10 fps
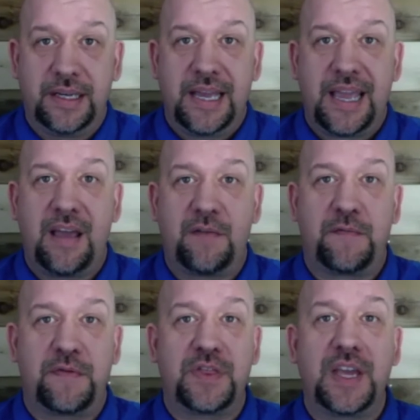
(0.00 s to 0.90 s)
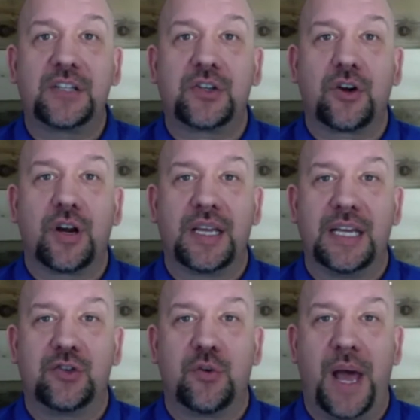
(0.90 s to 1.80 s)
If things are going to
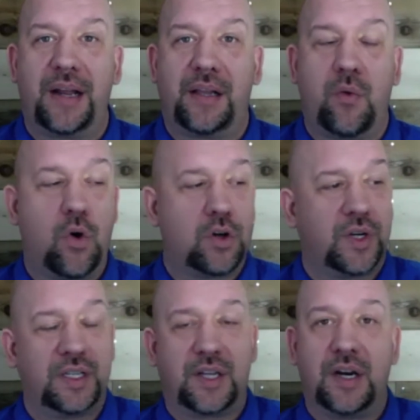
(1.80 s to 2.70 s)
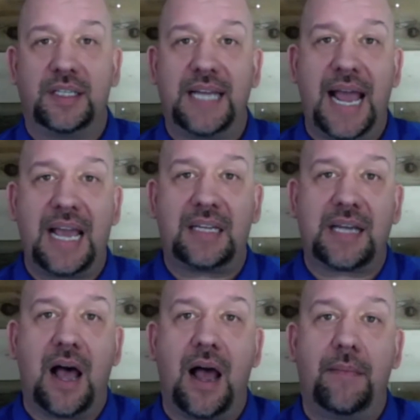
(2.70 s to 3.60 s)
get dramatically worse and it's going to take
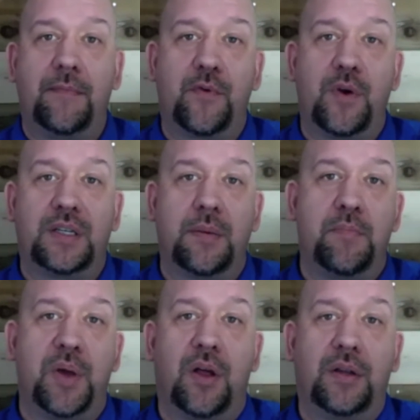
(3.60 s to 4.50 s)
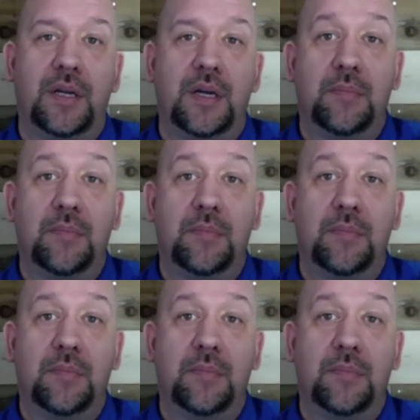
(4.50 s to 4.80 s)
time for it to build,